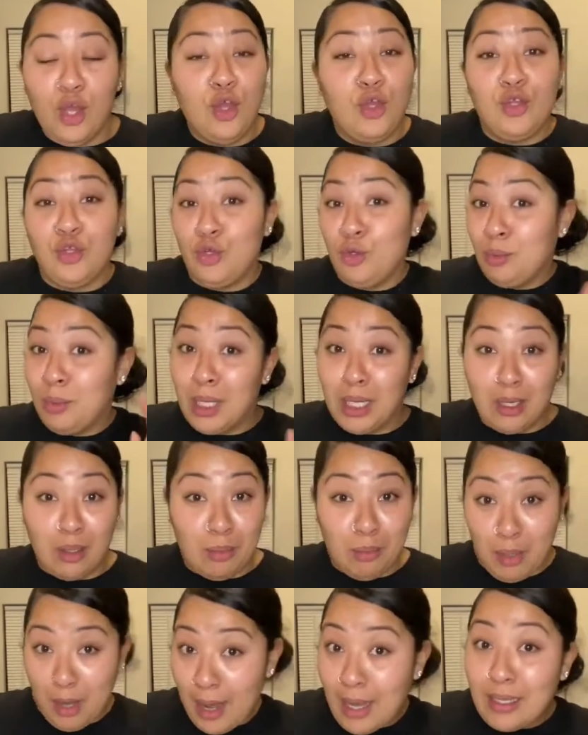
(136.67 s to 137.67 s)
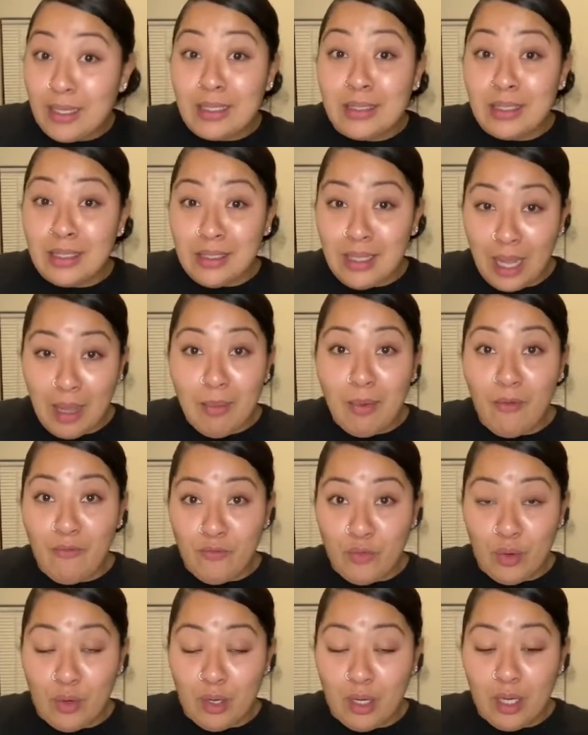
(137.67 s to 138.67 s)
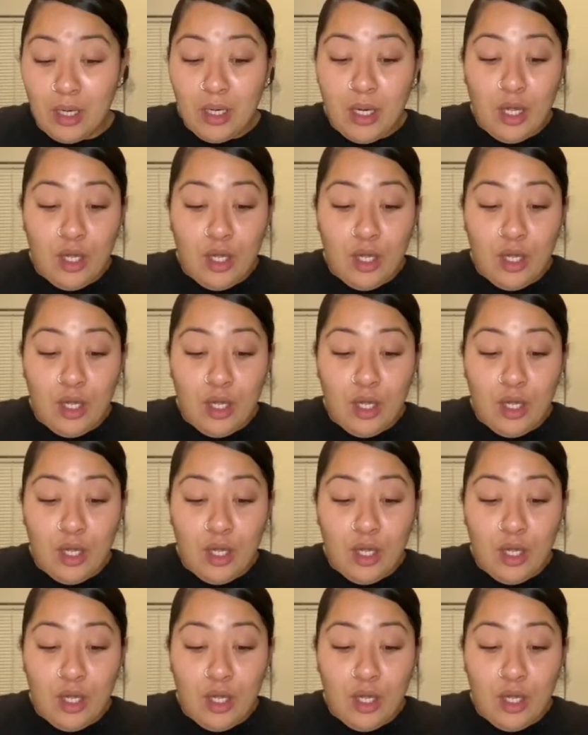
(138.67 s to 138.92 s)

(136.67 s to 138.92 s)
you better brine it the day before.